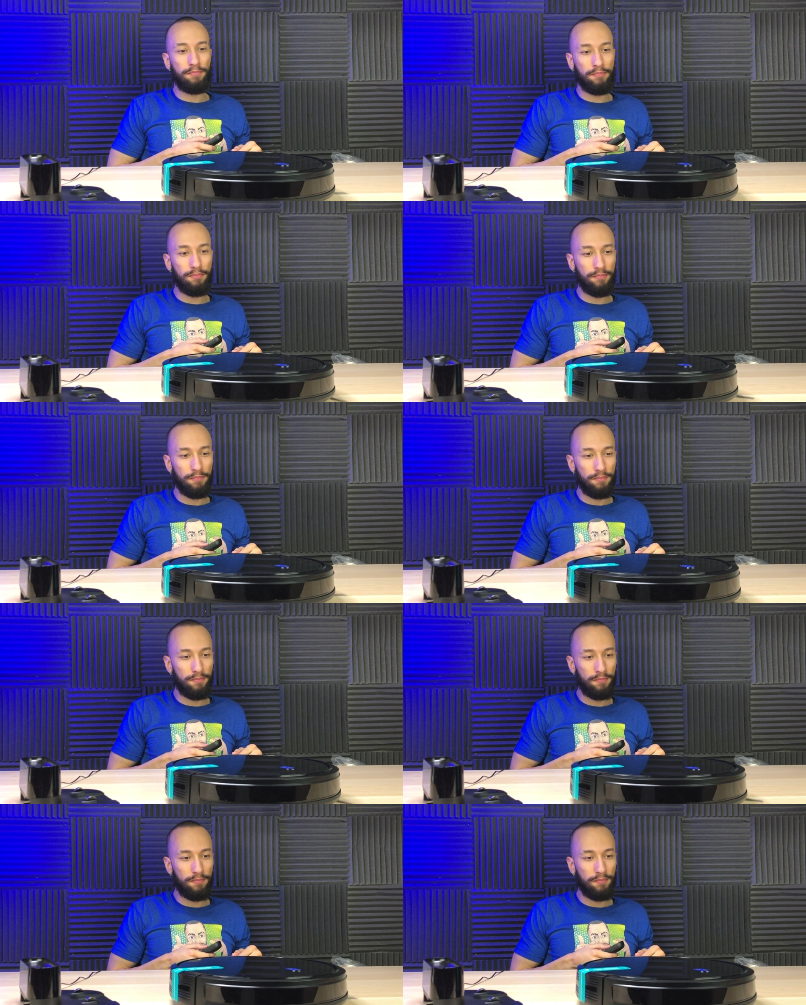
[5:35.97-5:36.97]

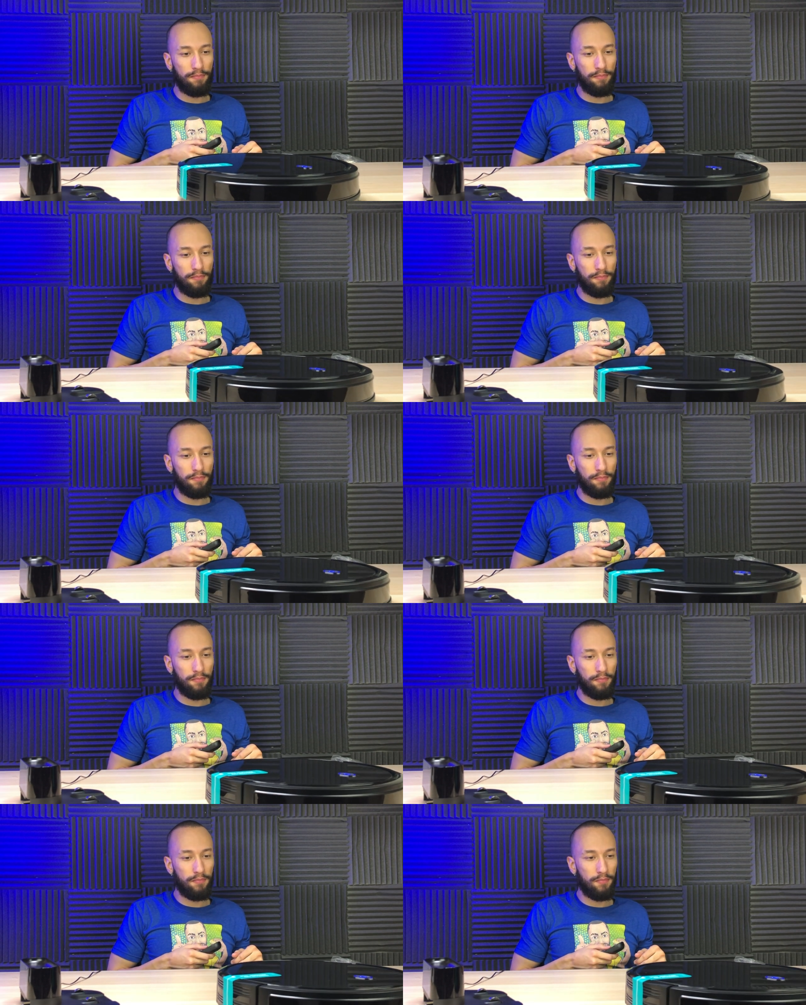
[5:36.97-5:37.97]

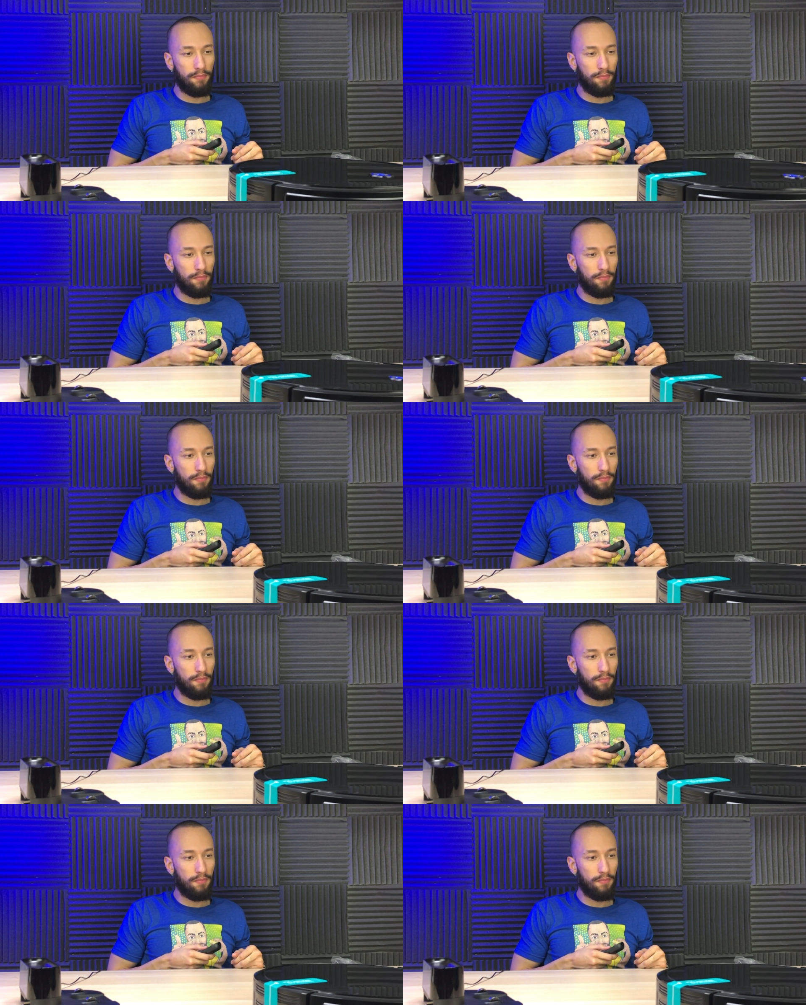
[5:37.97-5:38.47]
[no speech]